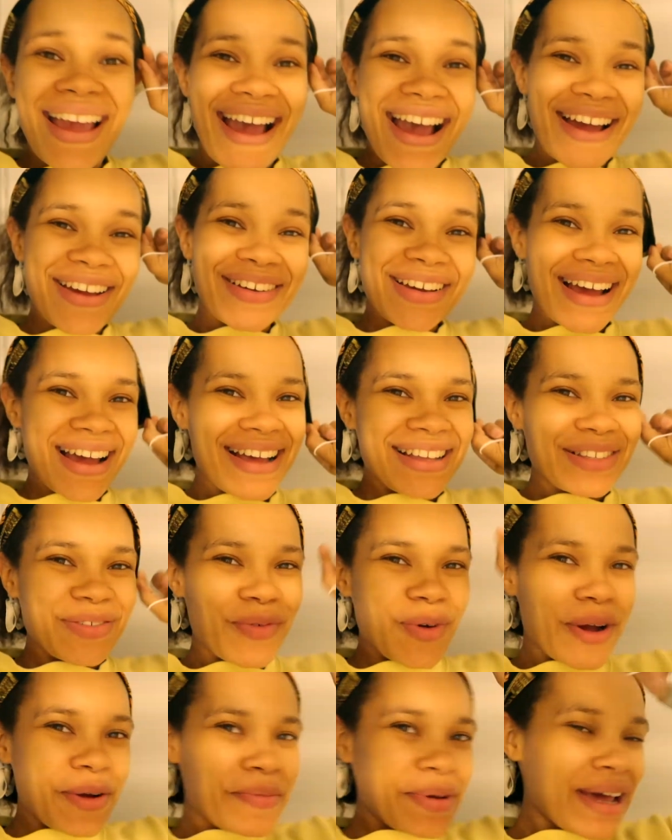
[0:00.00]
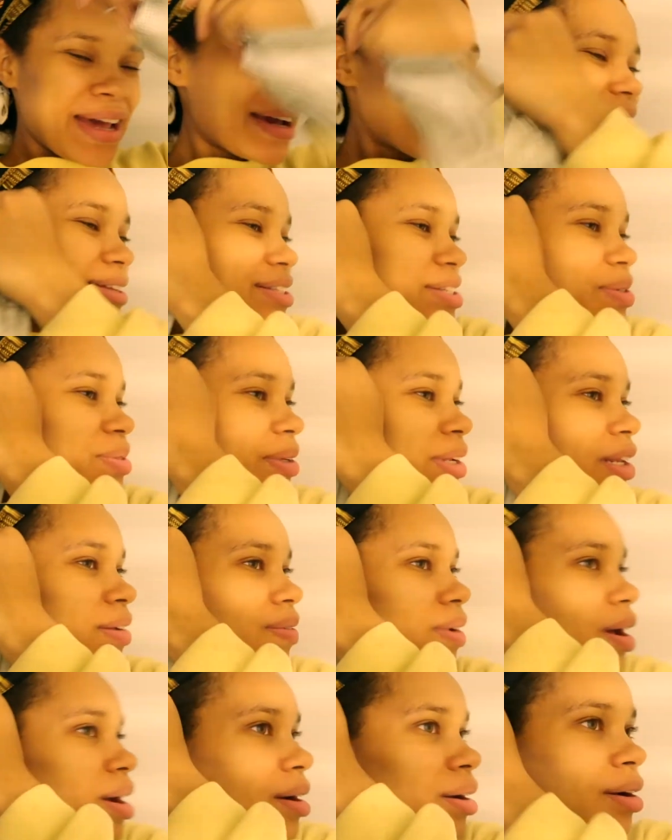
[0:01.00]
Hi guys, welcome back to another
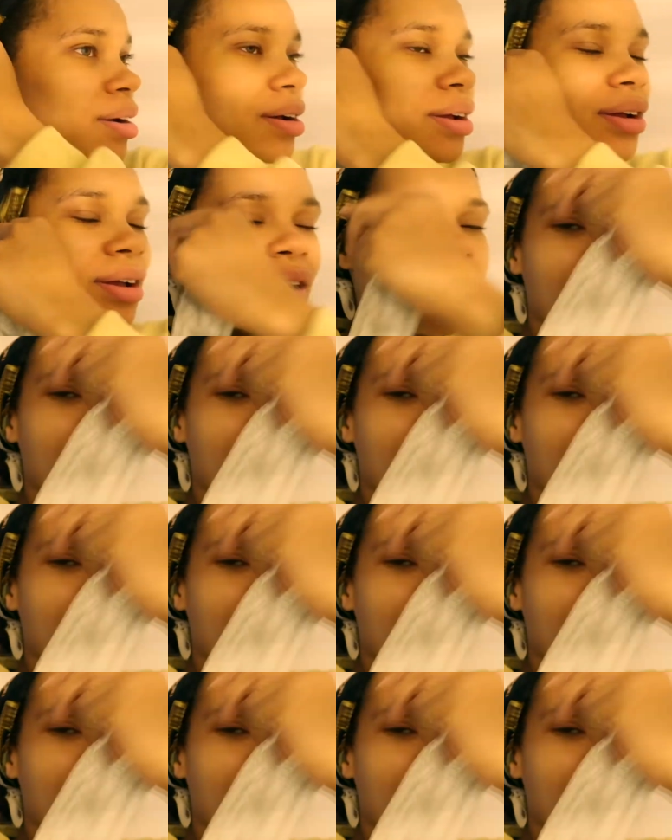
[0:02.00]
vlog.